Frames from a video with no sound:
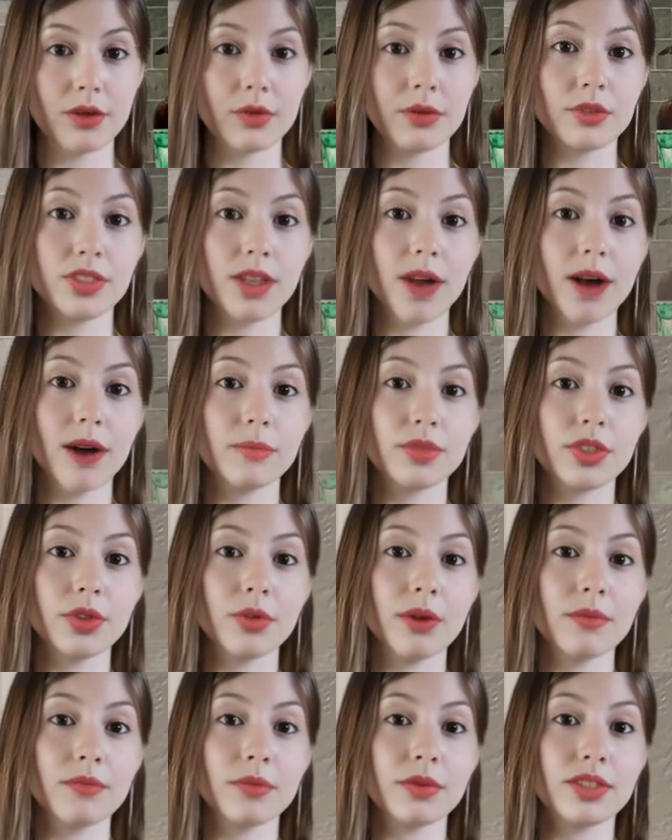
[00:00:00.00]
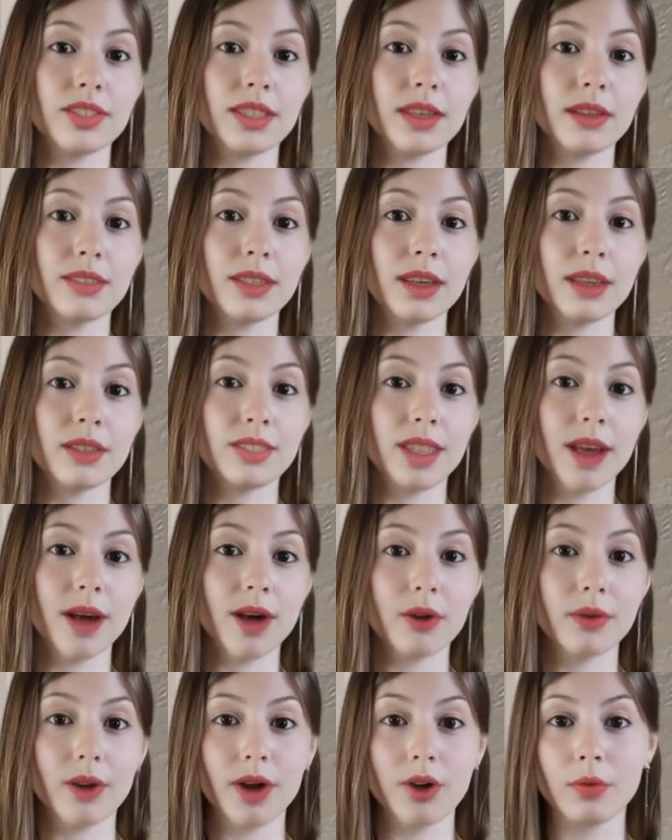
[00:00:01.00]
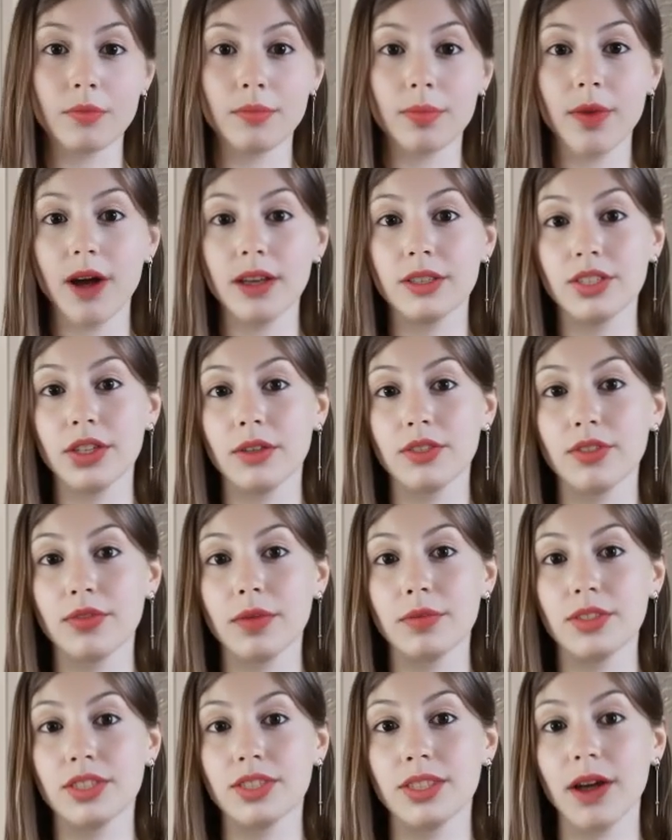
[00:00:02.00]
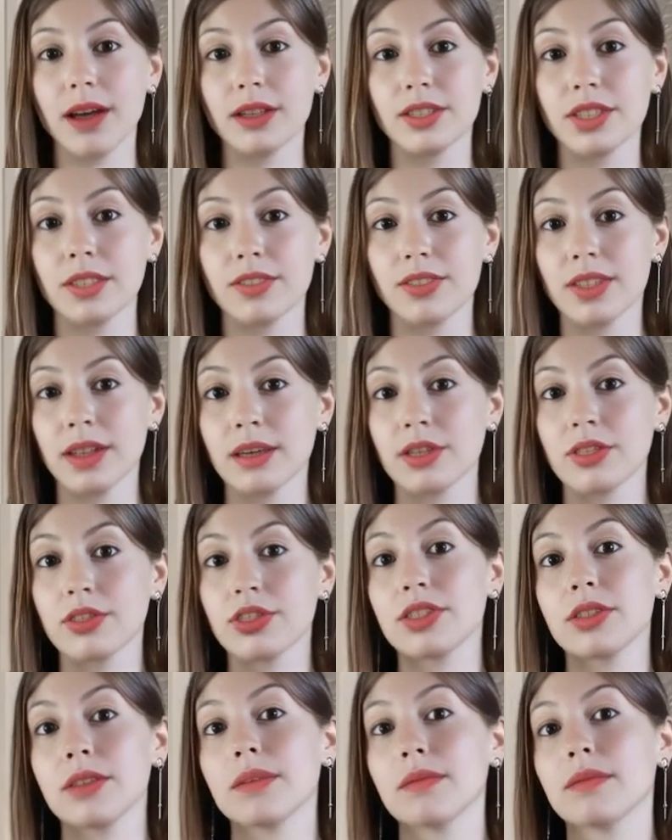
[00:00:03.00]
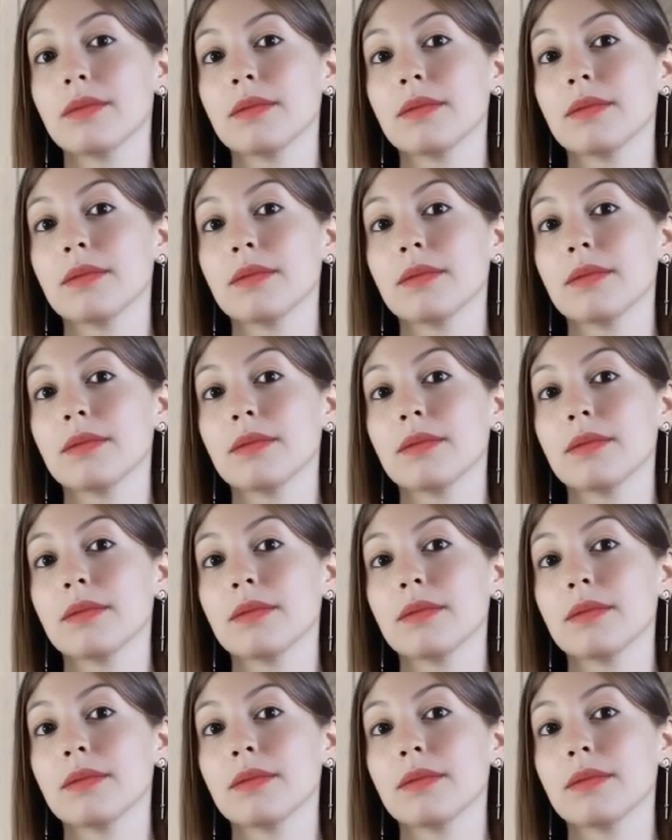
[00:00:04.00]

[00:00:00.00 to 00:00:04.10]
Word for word: your job to oversee the entire home project from start to finish.